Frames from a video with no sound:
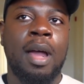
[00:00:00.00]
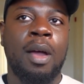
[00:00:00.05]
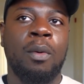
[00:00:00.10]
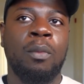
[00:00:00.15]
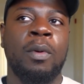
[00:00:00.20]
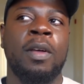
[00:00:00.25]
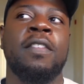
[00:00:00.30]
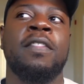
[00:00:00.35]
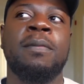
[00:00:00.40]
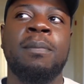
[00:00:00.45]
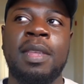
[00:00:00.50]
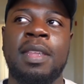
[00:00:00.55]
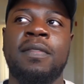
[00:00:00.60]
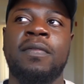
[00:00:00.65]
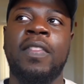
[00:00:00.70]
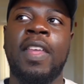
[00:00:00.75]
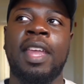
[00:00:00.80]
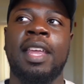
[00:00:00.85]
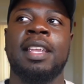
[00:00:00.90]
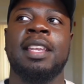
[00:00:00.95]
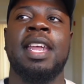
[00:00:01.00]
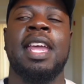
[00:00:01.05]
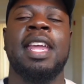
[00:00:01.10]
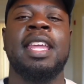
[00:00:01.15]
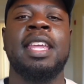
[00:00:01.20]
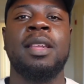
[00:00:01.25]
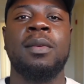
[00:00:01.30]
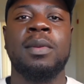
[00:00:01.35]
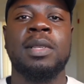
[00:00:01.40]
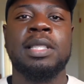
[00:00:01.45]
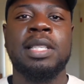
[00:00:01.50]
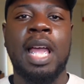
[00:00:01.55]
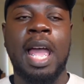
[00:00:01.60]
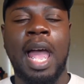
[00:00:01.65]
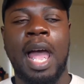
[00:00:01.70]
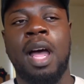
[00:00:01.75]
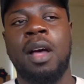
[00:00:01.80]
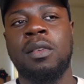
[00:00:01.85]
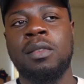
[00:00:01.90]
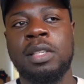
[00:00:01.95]
with me thinking that he was
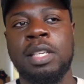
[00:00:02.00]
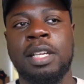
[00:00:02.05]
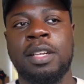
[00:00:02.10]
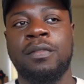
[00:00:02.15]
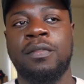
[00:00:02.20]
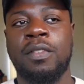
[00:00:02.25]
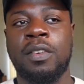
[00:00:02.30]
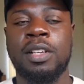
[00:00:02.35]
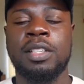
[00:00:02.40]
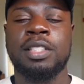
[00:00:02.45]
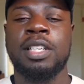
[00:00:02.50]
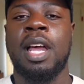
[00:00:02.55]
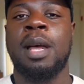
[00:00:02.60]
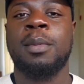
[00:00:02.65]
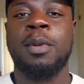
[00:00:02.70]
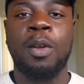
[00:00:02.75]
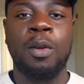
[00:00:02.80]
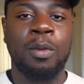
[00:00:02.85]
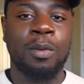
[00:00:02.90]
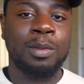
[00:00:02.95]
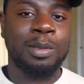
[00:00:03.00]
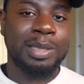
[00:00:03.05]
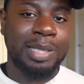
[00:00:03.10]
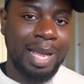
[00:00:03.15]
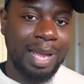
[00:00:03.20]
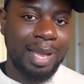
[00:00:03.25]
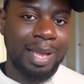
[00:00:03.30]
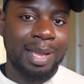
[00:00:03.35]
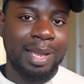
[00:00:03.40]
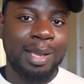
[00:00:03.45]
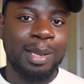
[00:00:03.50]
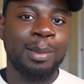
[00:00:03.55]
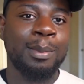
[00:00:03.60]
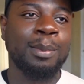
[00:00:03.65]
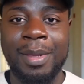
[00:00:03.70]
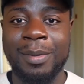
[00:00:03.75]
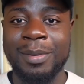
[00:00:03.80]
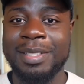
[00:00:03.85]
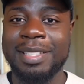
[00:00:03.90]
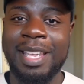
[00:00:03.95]
out looking for a job the whole
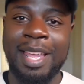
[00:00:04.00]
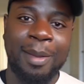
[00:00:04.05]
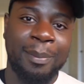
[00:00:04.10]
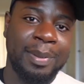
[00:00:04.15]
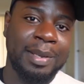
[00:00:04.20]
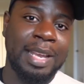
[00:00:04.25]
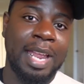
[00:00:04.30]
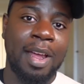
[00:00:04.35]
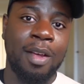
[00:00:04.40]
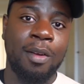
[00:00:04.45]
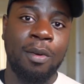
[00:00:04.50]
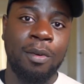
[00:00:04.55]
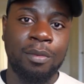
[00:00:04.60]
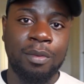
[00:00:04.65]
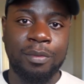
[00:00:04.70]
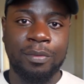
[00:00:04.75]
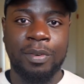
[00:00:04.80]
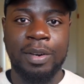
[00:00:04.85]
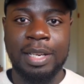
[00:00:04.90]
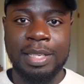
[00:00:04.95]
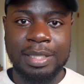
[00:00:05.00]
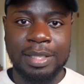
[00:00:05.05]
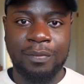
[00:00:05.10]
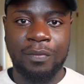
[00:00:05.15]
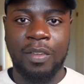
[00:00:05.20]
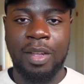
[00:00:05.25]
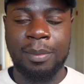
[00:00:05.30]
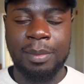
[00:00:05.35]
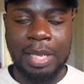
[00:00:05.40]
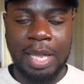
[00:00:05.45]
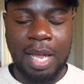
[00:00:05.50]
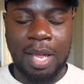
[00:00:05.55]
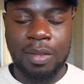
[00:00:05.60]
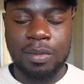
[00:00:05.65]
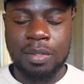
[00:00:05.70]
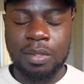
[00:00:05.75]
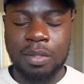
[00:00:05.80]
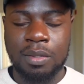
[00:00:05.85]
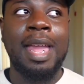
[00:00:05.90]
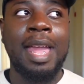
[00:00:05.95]
time, he was camping out over friends and family
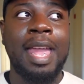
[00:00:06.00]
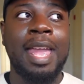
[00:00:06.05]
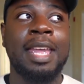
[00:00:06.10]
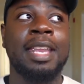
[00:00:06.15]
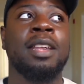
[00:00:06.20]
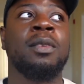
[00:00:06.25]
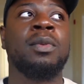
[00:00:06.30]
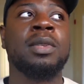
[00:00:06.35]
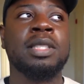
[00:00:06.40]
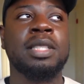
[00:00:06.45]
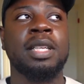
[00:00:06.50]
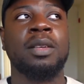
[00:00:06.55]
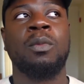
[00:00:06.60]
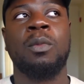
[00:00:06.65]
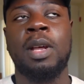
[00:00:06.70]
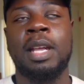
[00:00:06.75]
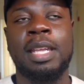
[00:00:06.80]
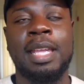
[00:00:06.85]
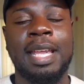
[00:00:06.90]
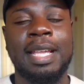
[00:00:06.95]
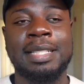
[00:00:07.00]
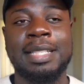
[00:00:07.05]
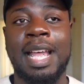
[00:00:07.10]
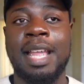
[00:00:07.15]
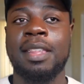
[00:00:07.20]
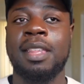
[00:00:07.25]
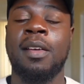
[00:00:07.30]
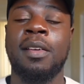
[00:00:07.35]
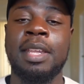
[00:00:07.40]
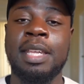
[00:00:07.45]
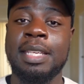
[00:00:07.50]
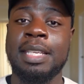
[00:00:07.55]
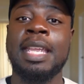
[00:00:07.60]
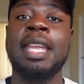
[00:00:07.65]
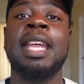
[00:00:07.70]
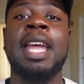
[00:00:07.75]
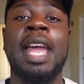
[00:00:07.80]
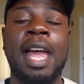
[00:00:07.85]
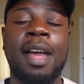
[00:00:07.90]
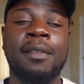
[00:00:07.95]
house. And it was in one case I thought he
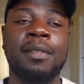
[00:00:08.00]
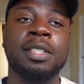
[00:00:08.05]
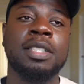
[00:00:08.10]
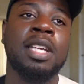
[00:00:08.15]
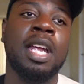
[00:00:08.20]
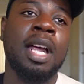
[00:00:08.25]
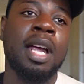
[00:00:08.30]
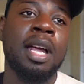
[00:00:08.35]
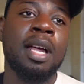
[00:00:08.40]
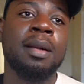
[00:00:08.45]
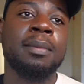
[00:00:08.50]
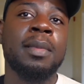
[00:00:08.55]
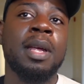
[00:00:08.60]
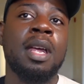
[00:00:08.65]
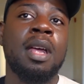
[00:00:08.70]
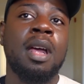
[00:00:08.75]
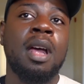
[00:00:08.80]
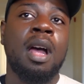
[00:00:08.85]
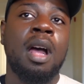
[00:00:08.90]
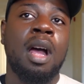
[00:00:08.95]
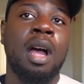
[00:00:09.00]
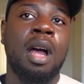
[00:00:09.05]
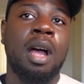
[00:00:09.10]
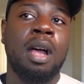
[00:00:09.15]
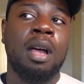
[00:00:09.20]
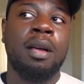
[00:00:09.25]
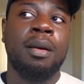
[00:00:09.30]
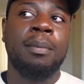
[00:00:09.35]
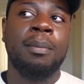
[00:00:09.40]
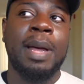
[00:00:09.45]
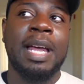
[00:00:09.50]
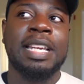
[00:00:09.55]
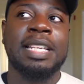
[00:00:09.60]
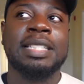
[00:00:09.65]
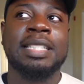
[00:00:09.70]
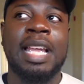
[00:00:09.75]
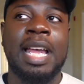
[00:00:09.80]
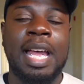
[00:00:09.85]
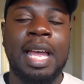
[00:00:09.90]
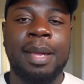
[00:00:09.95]
did have a job. Um, by
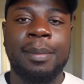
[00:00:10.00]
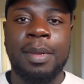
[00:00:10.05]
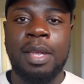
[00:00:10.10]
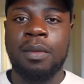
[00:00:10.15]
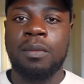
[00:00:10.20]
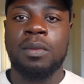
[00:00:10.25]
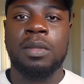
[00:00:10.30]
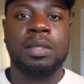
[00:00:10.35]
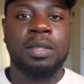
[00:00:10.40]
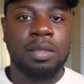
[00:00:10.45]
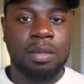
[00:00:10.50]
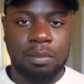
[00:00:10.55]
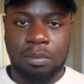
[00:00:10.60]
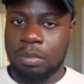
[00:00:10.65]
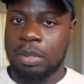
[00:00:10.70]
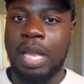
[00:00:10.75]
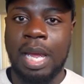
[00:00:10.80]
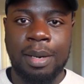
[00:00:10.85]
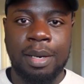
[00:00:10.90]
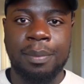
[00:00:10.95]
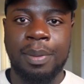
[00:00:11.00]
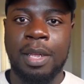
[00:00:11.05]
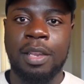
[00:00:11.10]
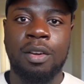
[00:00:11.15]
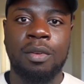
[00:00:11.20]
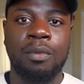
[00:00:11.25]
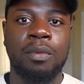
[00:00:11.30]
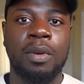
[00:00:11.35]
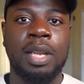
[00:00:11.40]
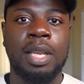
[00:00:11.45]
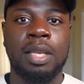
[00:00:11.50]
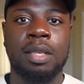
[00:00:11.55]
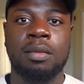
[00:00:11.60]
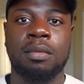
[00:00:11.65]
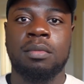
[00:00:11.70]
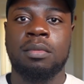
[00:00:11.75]
the time it was time to pay the rent,